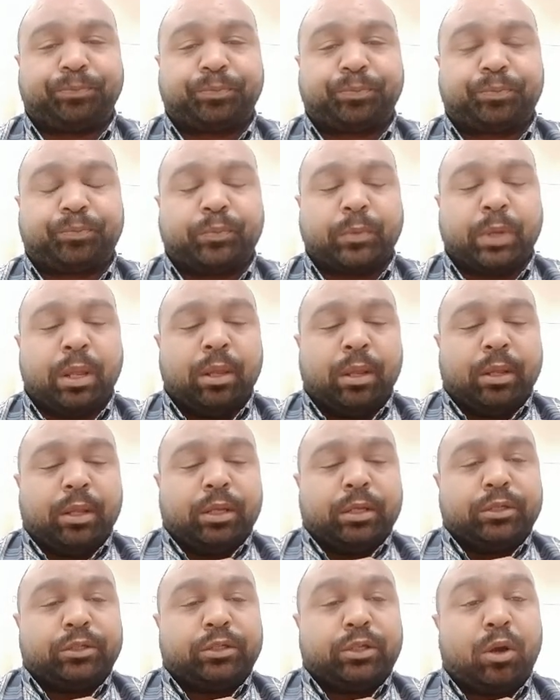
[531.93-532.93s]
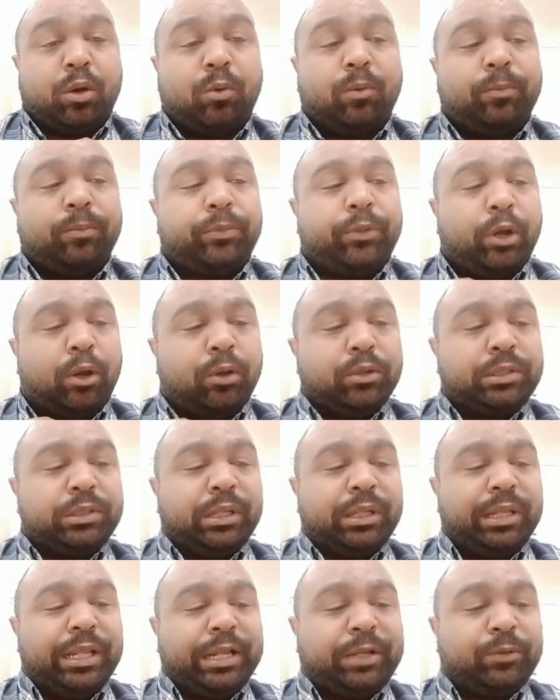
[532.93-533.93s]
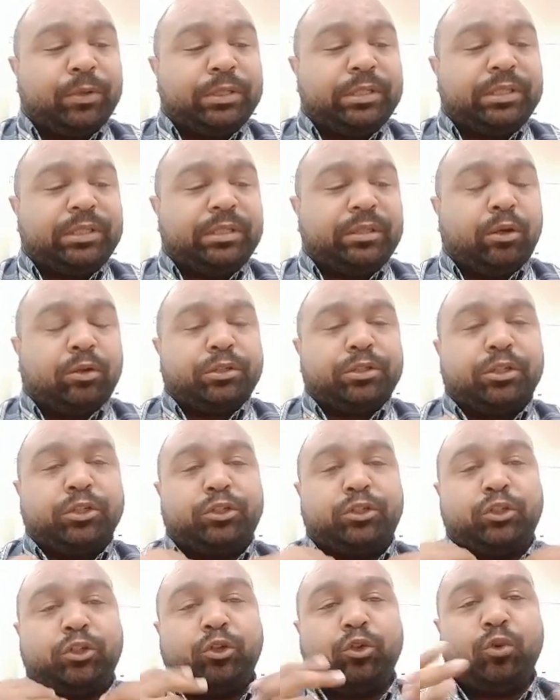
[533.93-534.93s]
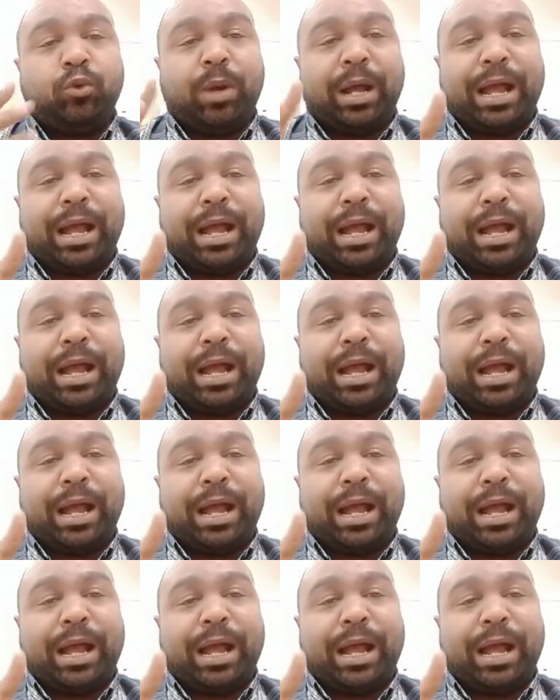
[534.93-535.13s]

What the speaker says: Excuse me. So those are the liquids.